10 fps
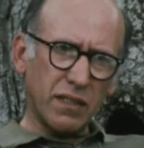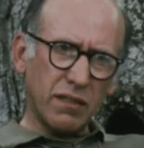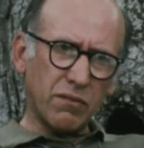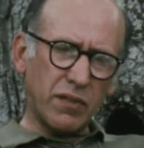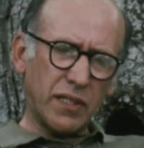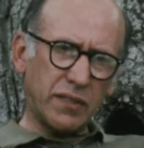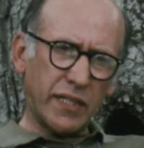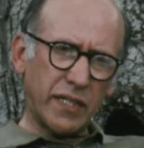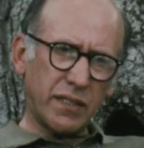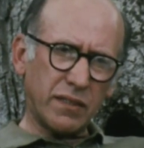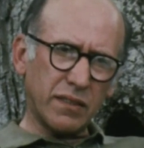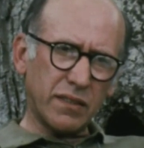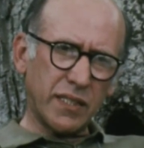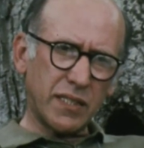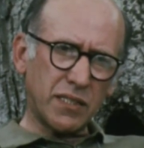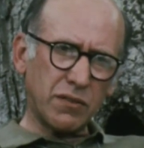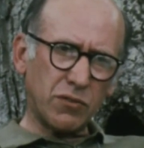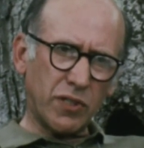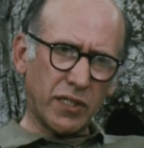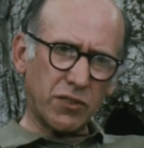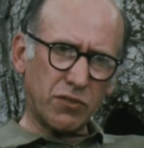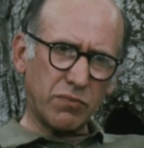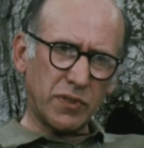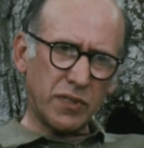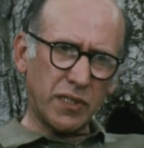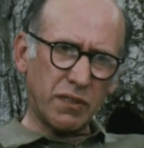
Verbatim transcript: One then gets in touch with the